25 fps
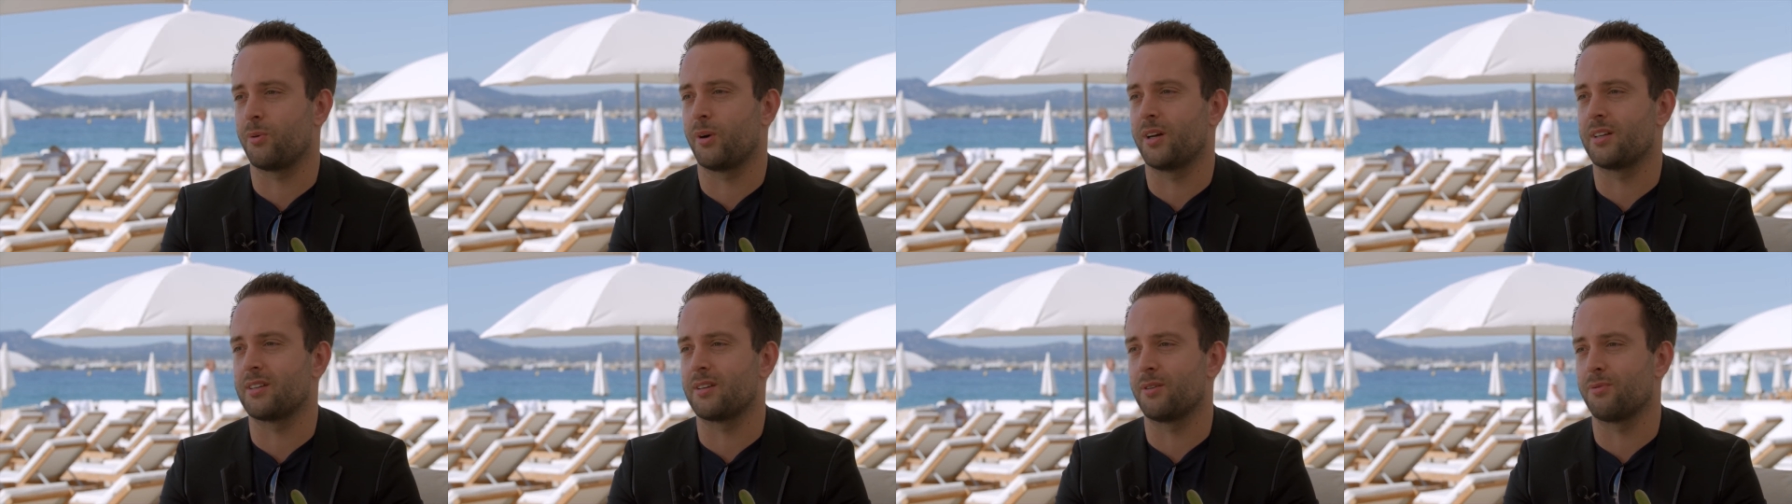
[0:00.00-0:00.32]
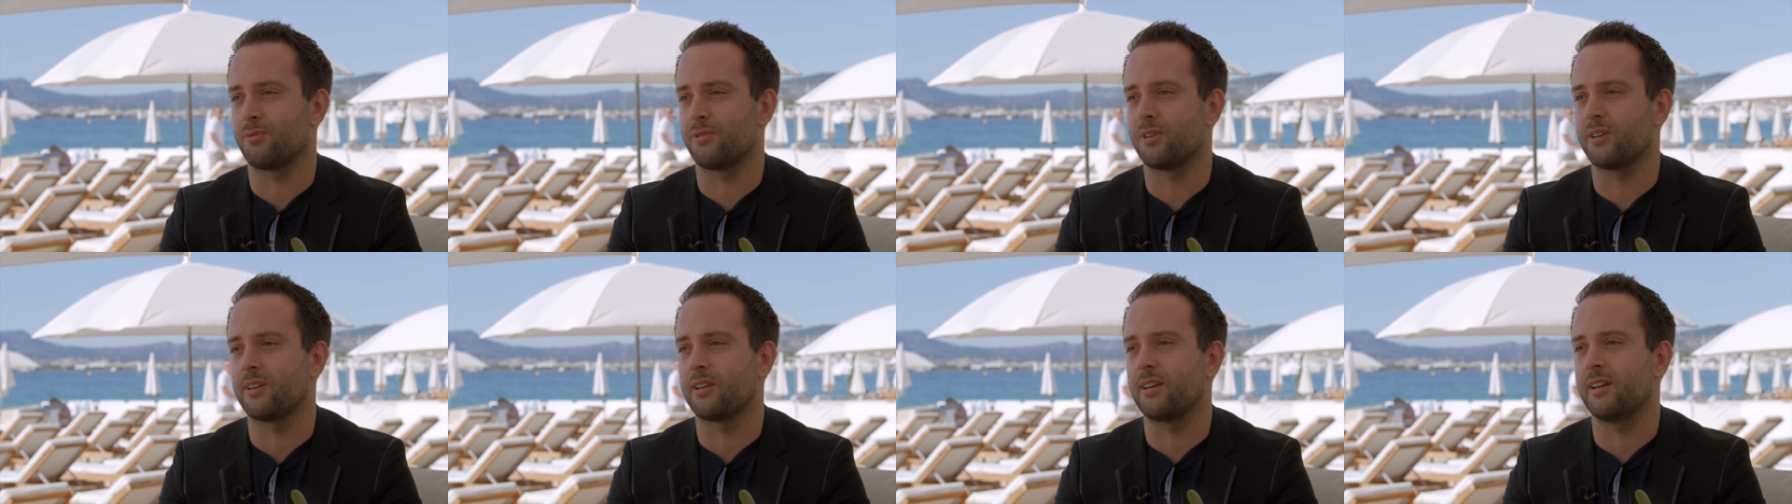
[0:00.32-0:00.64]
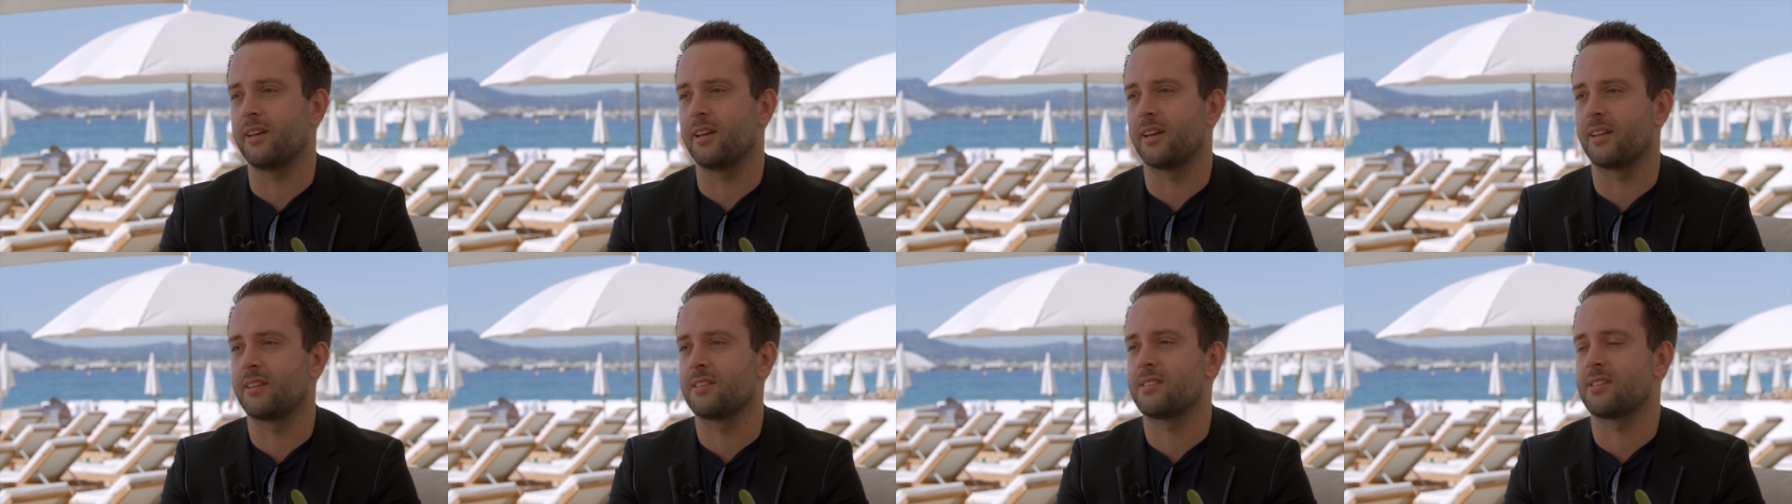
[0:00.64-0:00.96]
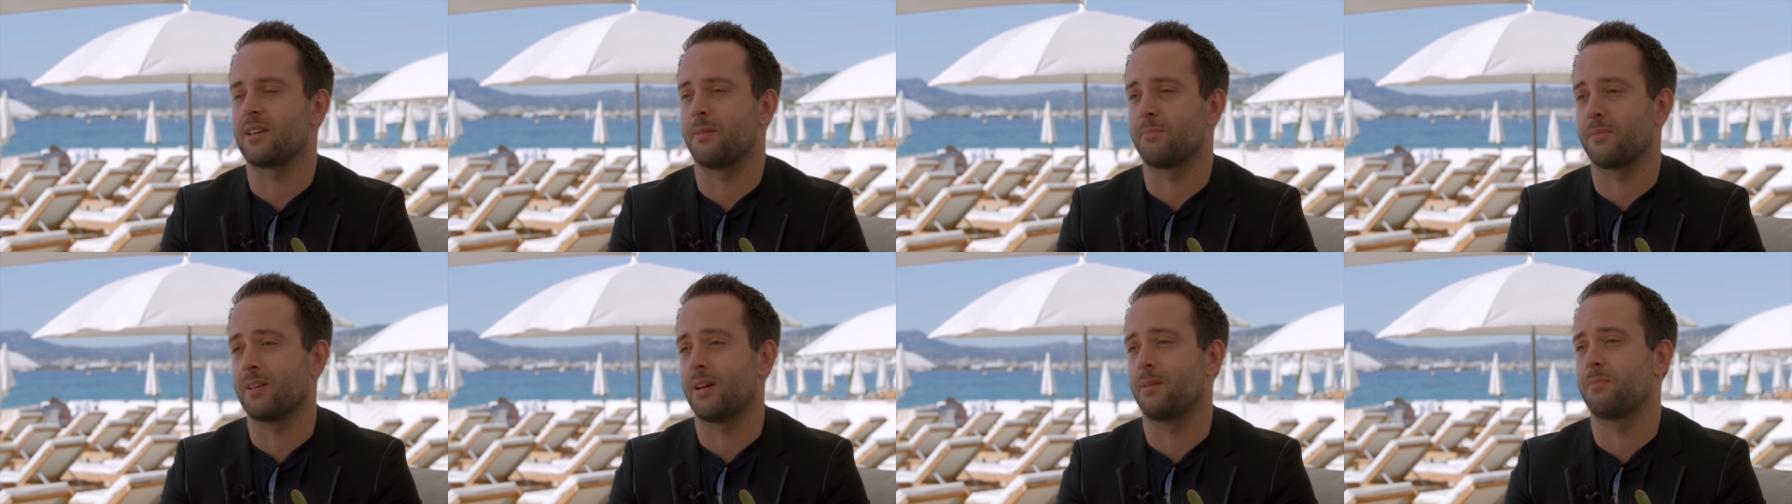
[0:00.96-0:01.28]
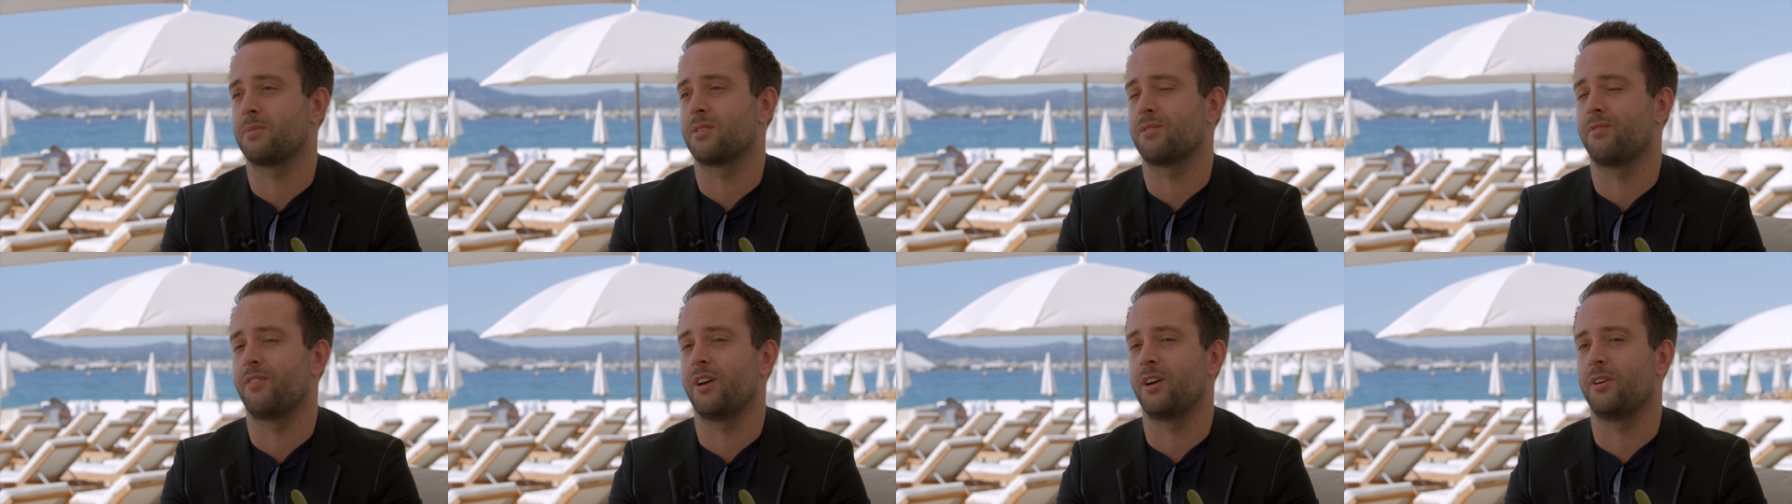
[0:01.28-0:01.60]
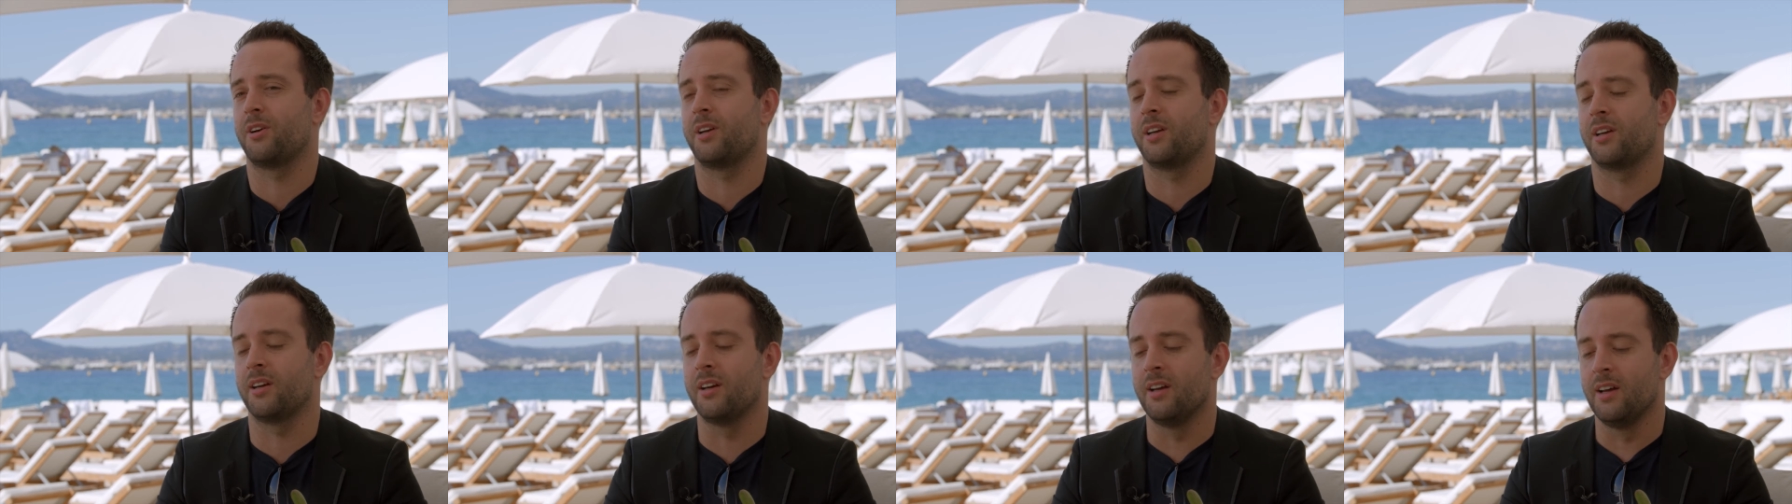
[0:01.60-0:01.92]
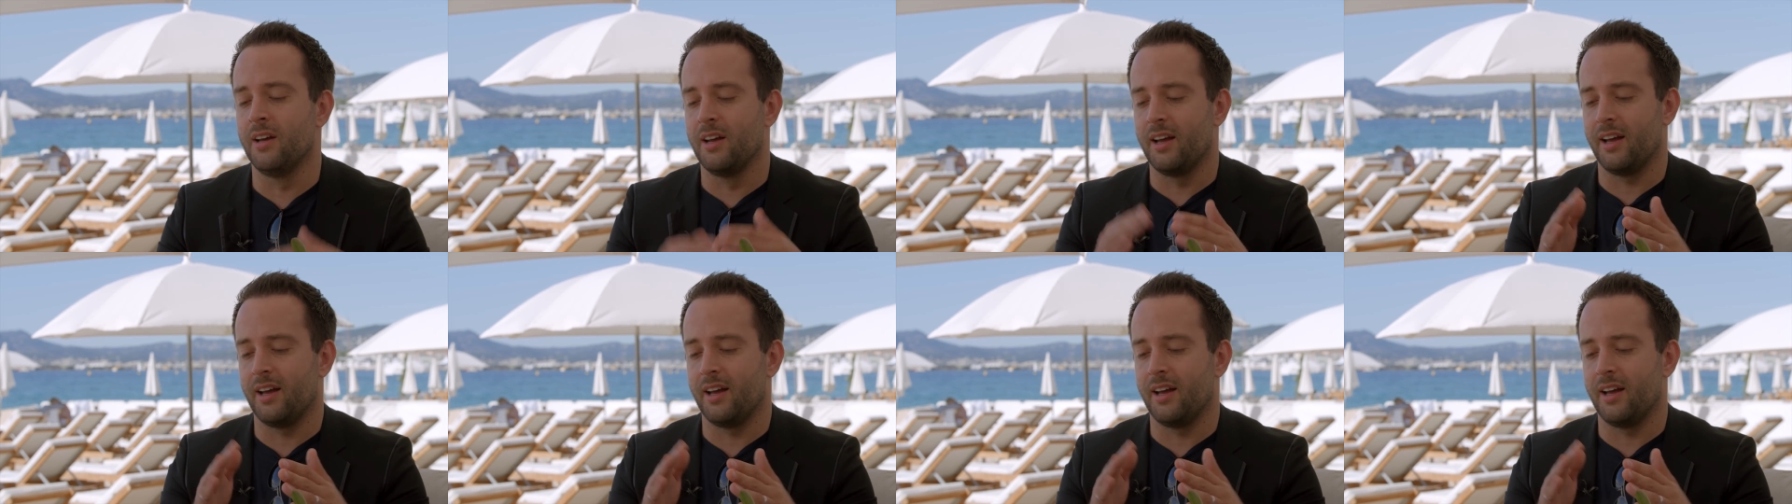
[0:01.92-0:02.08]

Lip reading: quite differently and sometimes very